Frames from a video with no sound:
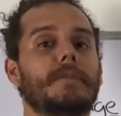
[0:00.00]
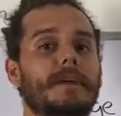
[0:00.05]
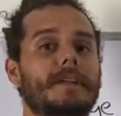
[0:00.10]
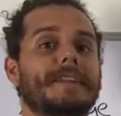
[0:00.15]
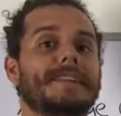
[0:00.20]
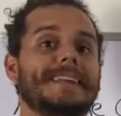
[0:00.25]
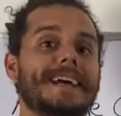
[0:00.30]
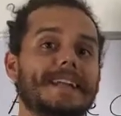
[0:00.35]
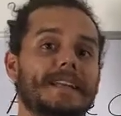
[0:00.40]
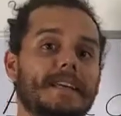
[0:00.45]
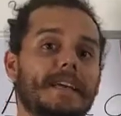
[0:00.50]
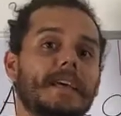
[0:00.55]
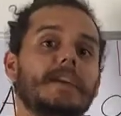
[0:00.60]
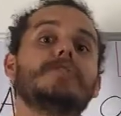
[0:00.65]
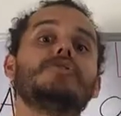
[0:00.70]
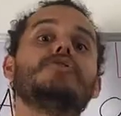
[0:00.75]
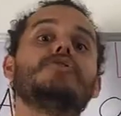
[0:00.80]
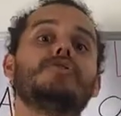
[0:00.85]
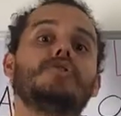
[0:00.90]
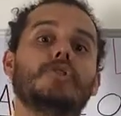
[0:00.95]
in that
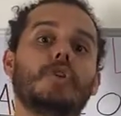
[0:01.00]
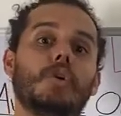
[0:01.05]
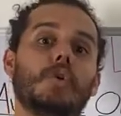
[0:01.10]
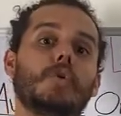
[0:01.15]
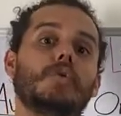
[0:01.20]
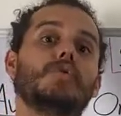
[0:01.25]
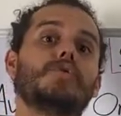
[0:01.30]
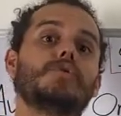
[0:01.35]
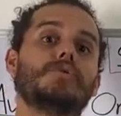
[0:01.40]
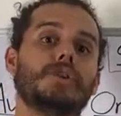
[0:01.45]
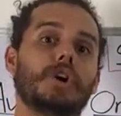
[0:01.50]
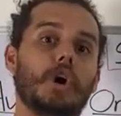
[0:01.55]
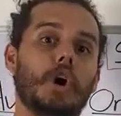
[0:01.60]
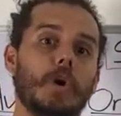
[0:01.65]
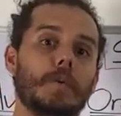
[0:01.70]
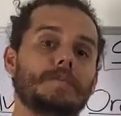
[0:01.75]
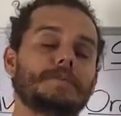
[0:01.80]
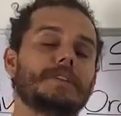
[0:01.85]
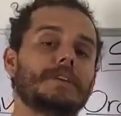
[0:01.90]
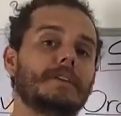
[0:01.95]
case to go through the
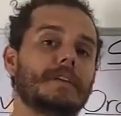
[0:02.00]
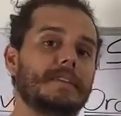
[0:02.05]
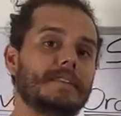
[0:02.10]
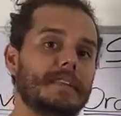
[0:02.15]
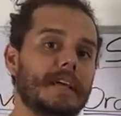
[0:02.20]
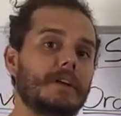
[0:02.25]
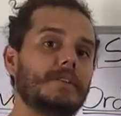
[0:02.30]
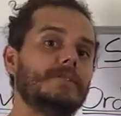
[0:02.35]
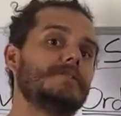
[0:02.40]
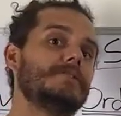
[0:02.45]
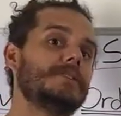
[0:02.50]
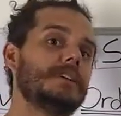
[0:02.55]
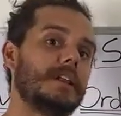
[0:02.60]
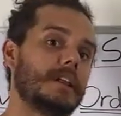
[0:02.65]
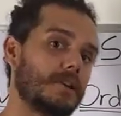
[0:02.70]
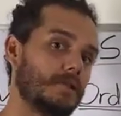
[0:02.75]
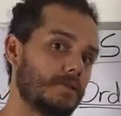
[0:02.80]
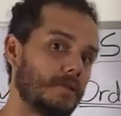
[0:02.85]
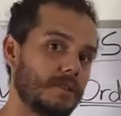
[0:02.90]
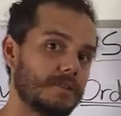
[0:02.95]
upsell and downsell
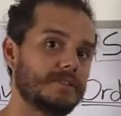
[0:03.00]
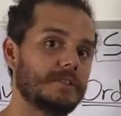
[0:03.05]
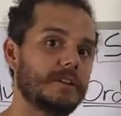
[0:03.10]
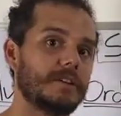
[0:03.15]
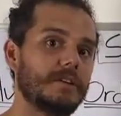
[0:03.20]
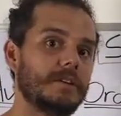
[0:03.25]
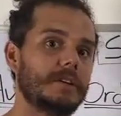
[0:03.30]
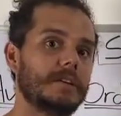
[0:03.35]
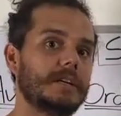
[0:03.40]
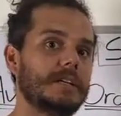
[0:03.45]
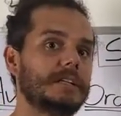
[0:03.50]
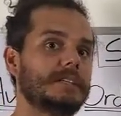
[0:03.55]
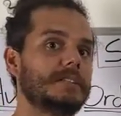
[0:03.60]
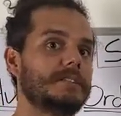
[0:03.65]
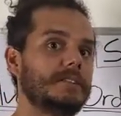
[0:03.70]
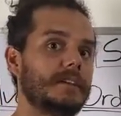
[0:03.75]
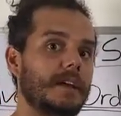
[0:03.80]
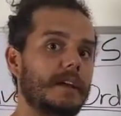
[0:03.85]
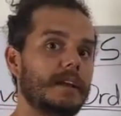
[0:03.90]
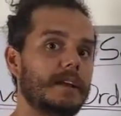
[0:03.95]
and cross-sell
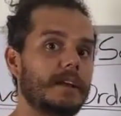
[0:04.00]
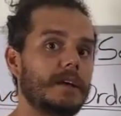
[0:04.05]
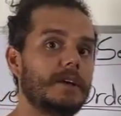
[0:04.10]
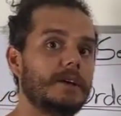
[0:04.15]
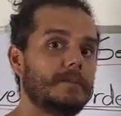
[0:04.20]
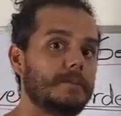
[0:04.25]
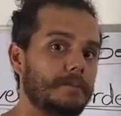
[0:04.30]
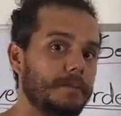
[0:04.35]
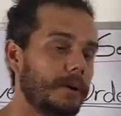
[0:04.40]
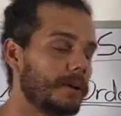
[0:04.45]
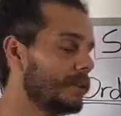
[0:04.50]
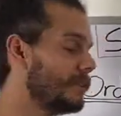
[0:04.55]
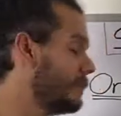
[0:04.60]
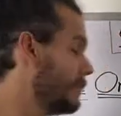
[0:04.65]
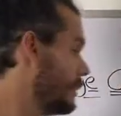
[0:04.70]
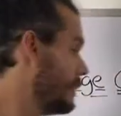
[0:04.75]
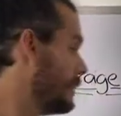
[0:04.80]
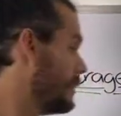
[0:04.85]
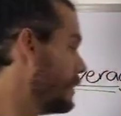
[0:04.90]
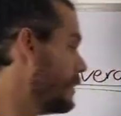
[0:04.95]
side. But
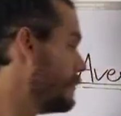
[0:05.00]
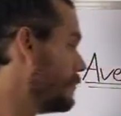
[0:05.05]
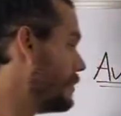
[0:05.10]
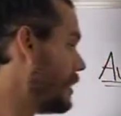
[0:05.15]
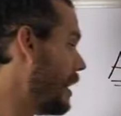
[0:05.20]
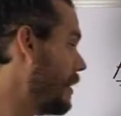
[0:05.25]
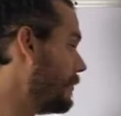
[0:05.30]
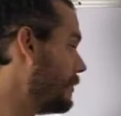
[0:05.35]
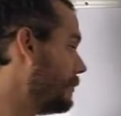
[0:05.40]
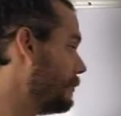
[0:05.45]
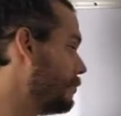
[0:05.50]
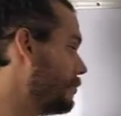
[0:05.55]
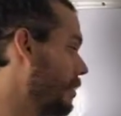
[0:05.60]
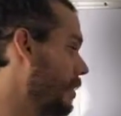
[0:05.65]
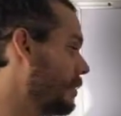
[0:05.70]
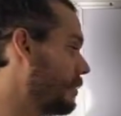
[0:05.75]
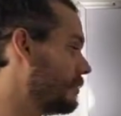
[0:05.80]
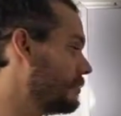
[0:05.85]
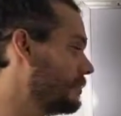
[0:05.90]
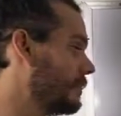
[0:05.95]
if you're having
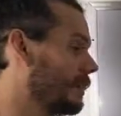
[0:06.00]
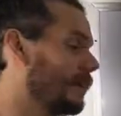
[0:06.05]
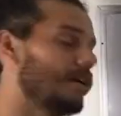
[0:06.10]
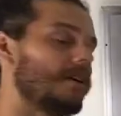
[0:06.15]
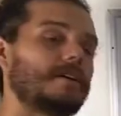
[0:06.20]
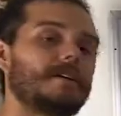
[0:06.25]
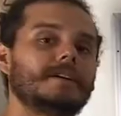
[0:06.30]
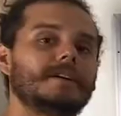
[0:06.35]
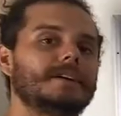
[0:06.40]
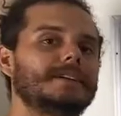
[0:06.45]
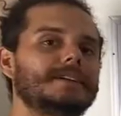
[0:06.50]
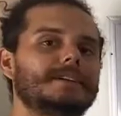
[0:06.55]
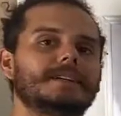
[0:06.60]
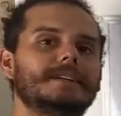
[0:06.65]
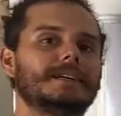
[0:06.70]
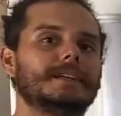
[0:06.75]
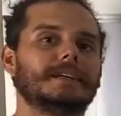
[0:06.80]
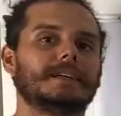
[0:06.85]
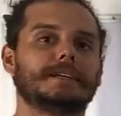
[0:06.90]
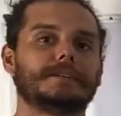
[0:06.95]
products that are
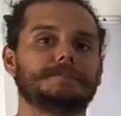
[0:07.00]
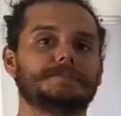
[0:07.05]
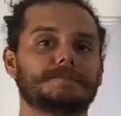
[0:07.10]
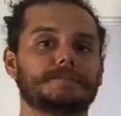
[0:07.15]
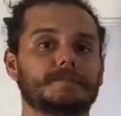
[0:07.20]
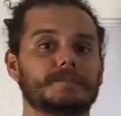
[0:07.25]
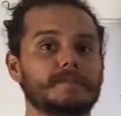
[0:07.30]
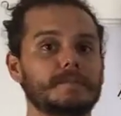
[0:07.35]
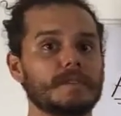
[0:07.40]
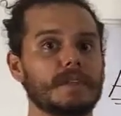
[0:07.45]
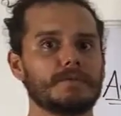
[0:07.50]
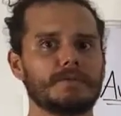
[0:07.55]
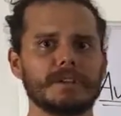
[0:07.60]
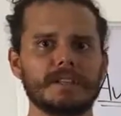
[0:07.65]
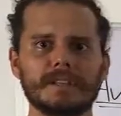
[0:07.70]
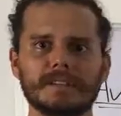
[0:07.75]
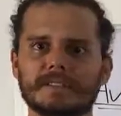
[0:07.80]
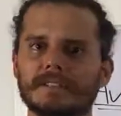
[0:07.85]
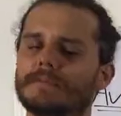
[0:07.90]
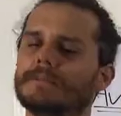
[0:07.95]

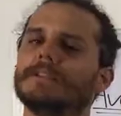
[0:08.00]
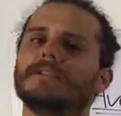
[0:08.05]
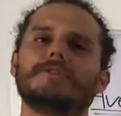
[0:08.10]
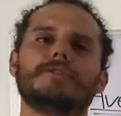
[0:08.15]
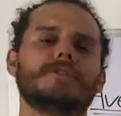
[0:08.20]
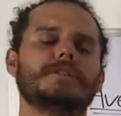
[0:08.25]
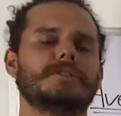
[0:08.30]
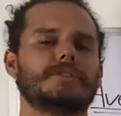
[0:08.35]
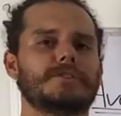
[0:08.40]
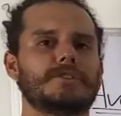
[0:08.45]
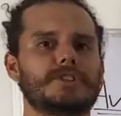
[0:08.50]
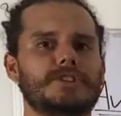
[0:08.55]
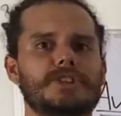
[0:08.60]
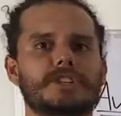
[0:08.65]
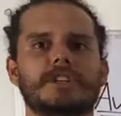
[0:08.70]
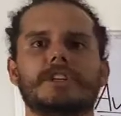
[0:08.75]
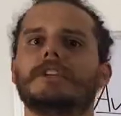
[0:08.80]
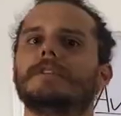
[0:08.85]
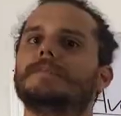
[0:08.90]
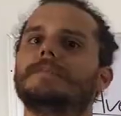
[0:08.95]
really similar, they're
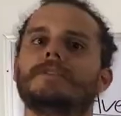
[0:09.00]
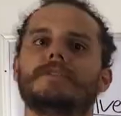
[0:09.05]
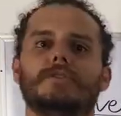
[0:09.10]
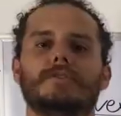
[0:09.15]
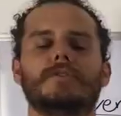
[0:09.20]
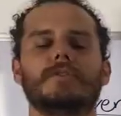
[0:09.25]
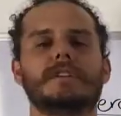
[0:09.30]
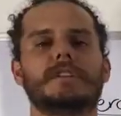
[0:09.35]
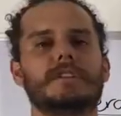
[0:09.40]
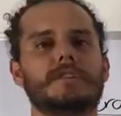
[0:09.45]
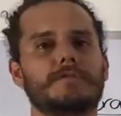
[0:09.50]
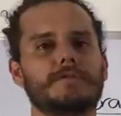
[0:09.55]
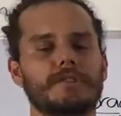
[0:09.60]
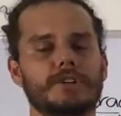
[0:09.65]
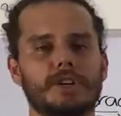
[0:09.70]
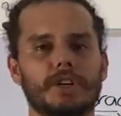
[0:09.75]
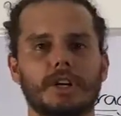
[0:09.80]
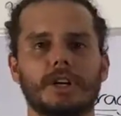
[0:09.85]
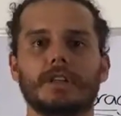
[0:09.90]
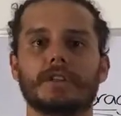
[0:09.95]
cheap, they're only
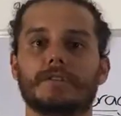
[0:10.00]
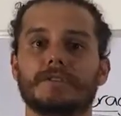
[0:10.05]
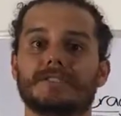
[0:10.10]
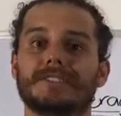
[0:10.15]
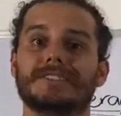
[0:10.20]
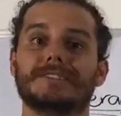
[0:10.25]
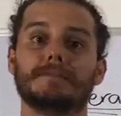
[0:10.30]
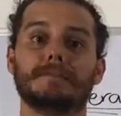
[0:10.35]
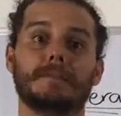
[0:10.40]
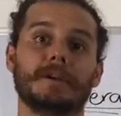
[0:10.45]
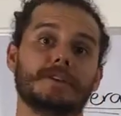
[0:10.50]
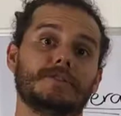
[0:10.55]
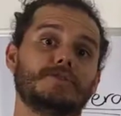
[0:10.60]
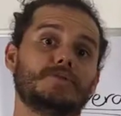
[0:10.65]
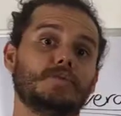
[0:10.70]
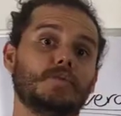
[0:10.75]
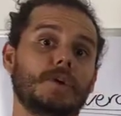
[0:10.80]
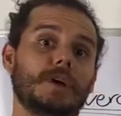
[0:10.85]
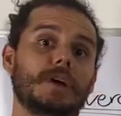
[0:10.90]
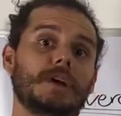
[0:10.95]
different colors, the
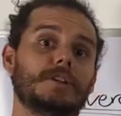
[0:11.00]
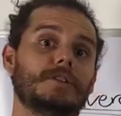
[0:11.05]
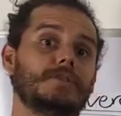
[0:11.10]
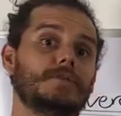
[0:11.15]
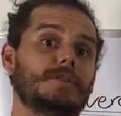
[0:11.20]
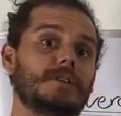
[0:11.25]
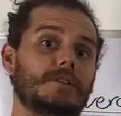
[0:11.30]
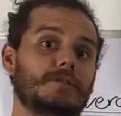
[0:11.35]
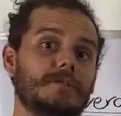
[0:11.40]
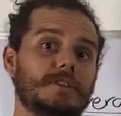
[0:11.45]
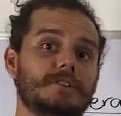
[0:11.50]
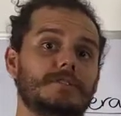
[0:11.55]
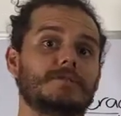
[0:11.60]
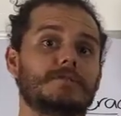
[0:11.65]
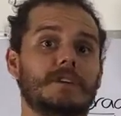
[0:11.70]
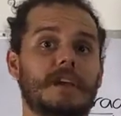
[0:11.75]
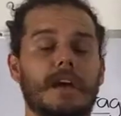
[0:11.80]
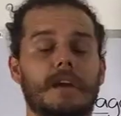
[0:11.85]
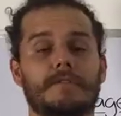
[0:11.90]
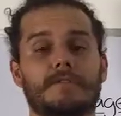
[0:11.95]
best way to increase
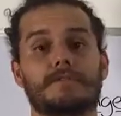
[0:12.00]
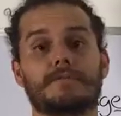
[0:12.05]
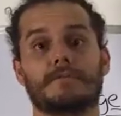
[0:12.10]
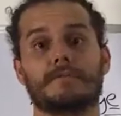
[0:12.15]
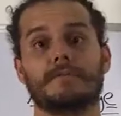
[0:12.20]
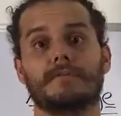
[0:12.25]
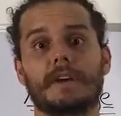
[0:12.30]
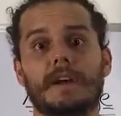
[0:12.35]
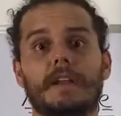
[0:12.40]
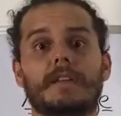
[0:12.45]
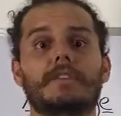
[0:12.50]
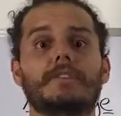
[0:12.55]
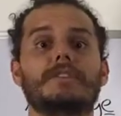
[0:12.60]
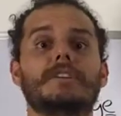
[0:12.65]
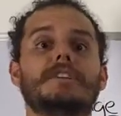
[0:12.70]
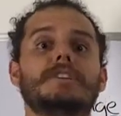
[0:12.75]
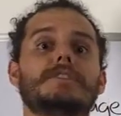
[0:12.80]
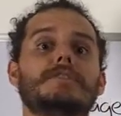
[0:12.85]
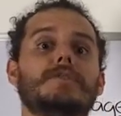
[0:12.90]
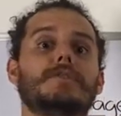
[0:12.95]
your average order value
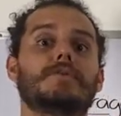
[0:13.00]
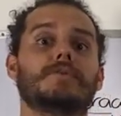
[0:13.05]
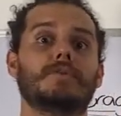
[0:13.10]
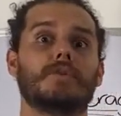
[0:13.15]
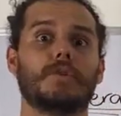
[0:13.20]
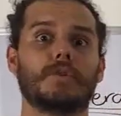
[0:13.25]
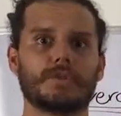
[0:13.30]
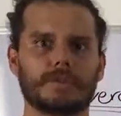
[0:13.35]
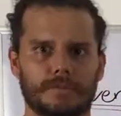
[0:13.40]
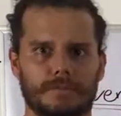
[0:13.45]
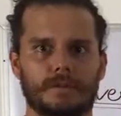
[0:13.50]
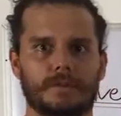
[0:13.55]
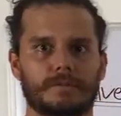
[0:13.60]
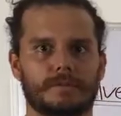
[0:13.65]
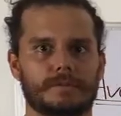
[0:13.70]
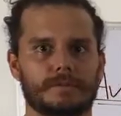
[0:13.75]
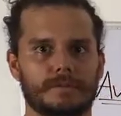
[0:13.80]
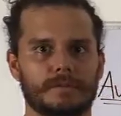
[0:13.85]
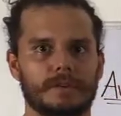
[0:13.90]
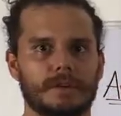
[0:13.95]
is through order
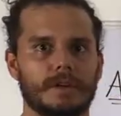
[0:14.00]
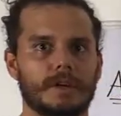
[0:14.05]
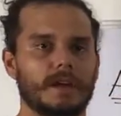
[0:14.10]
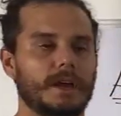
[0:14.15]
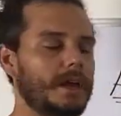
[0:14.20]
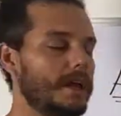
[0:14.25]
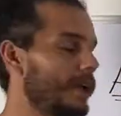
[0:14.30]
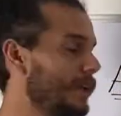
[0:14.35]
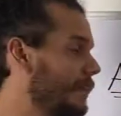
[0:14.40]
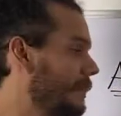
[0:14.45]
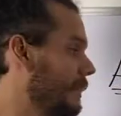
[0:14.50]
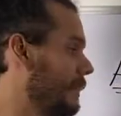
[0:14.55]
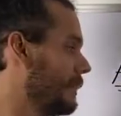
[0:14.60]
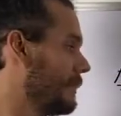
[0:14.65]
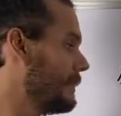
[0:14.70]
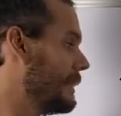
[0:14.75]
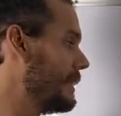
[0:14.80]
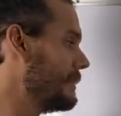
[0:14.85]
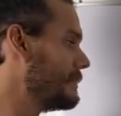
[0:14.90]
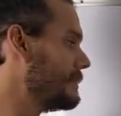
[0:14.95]
bumps. And
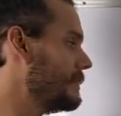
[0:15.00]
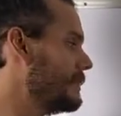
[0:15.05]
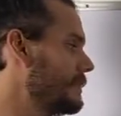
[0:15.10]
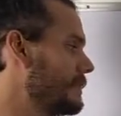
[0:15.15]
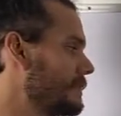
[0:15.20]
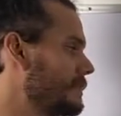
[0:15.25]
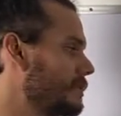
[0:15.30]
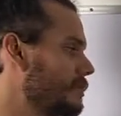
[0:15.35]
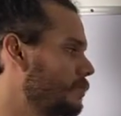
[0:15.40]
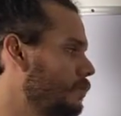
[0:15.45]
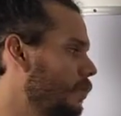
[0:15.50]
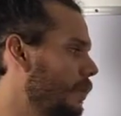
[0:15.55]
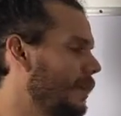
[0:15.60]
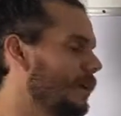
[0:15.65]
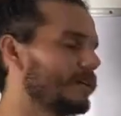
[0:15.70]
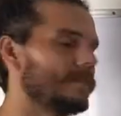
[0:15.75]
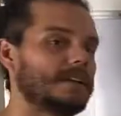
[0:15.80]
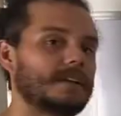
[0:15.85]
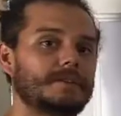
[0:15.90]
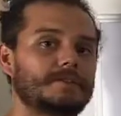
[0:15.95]
that's the easiest
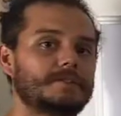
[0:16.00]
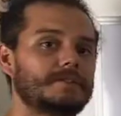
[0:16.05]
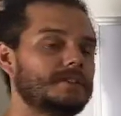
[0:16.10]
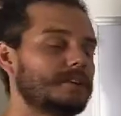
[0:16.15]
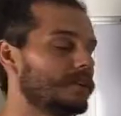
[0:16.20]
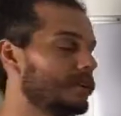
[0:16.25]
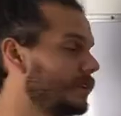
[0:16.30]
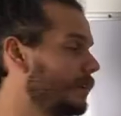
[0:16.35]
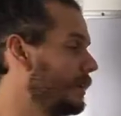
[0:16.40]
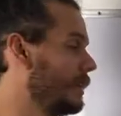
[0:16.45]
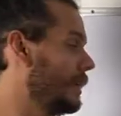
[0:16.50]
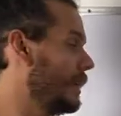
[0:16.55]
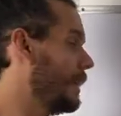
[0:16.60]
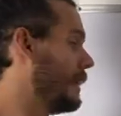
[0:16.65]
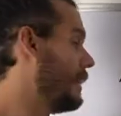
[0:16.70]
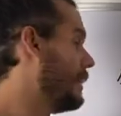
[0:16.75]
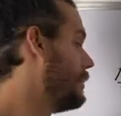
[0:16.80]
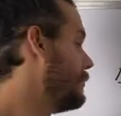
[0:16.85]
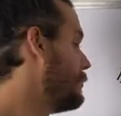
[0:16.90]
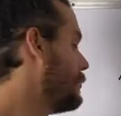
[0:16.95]
way that I've seen.
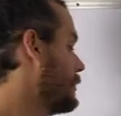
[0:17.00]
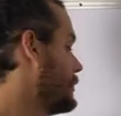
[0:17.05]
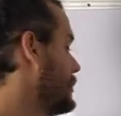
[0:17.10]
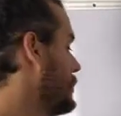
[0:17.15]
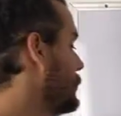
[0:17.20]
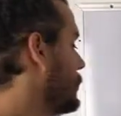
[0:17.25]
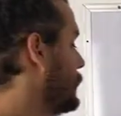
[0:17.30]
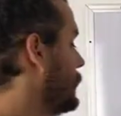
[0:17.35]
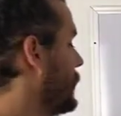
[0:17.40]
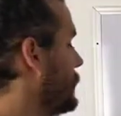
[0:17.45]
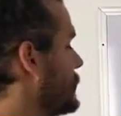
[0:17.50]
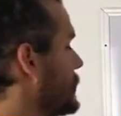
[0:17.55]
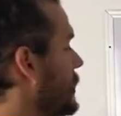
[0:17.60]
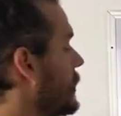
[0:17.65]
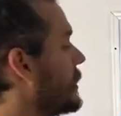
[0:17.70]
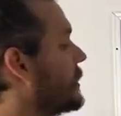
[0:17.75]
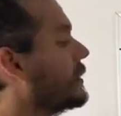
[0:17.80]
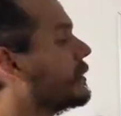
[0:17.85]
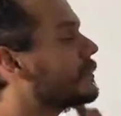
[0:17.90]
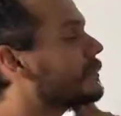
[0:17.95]
And for example, if I'm
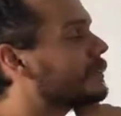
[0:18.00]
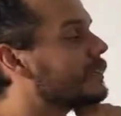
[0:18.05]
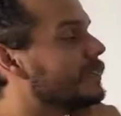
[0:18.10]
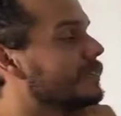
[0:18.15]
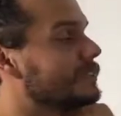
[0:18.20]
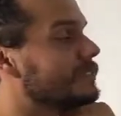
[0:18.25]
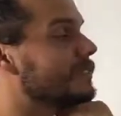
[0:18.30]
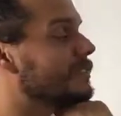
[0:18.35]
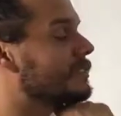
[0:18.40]
selling 6